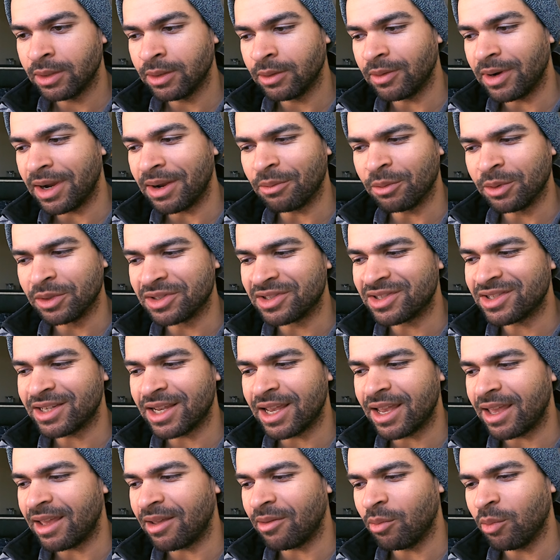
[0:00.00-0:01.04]
Right, we'll just
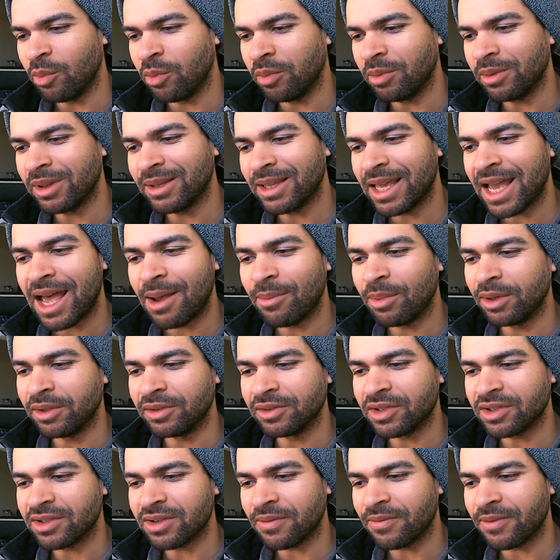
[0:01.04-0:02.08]
say capital
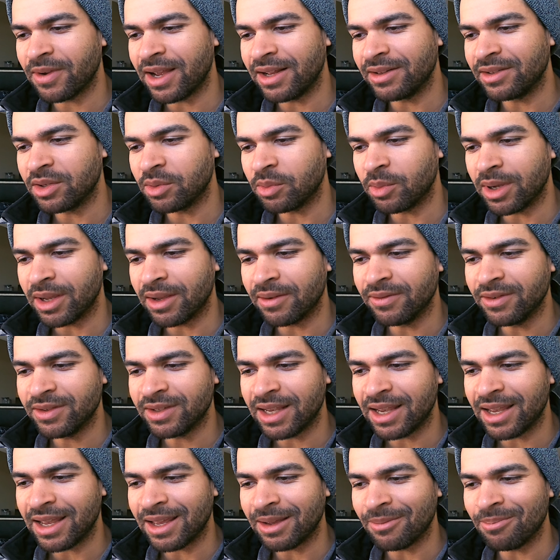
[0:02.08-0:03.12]
is just a fancy way of
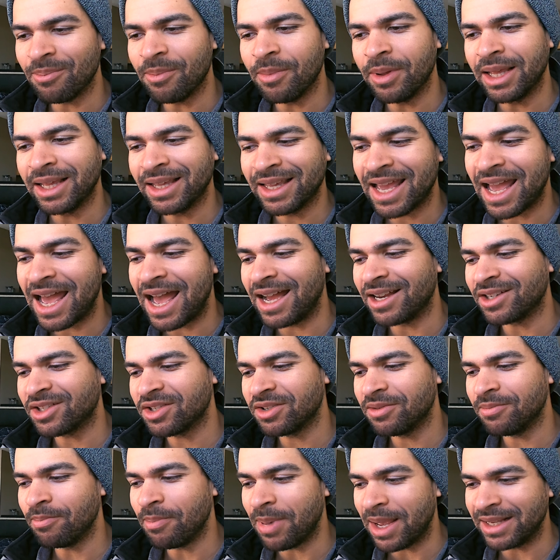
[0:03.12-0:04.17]
saying
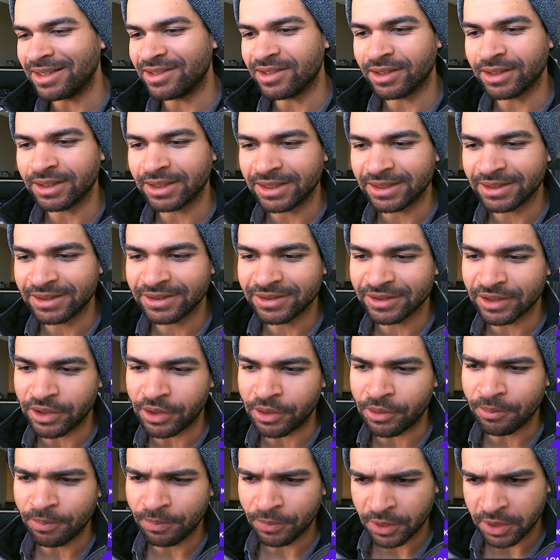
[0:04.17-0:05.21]
cash, basically.
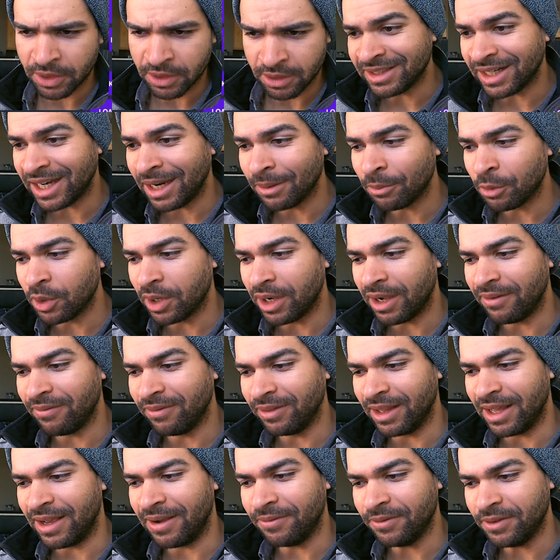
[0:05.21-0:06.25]
So time you
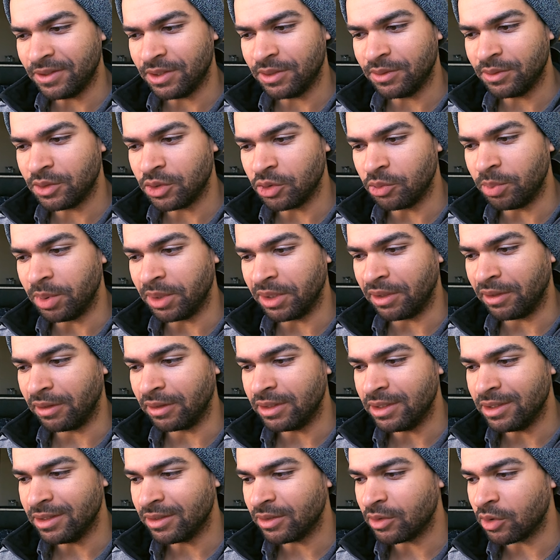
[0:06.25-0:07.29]
have left to
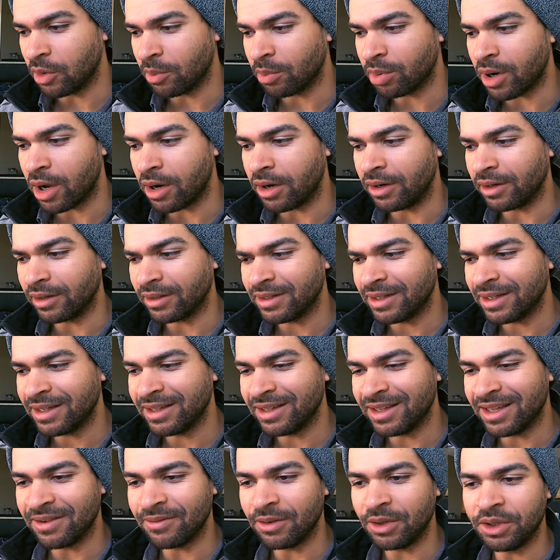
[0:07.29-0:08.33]
build your product
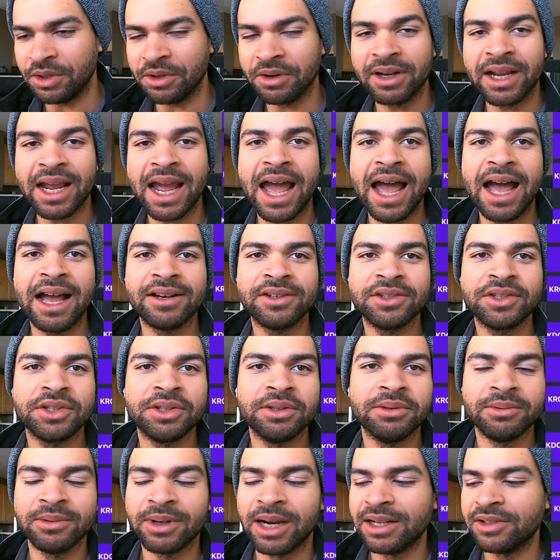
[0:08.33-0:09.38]
given your
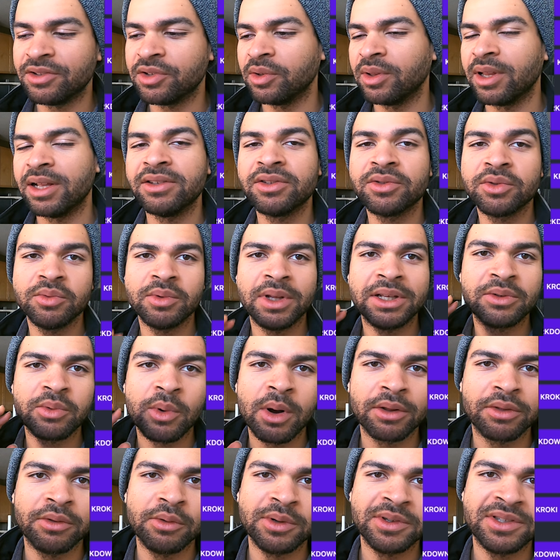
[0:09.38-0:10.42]
cash, right? So let's
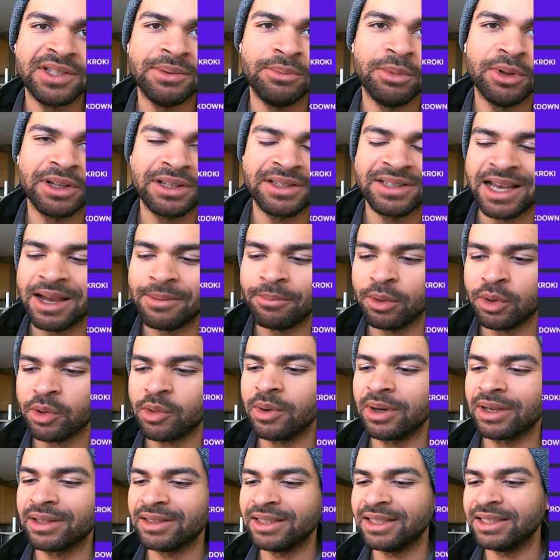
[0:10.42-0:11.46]
walk through a simple example
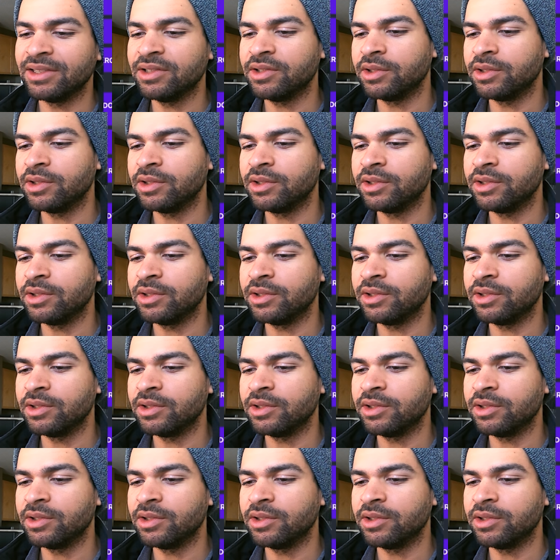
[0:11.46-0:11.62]
quickly.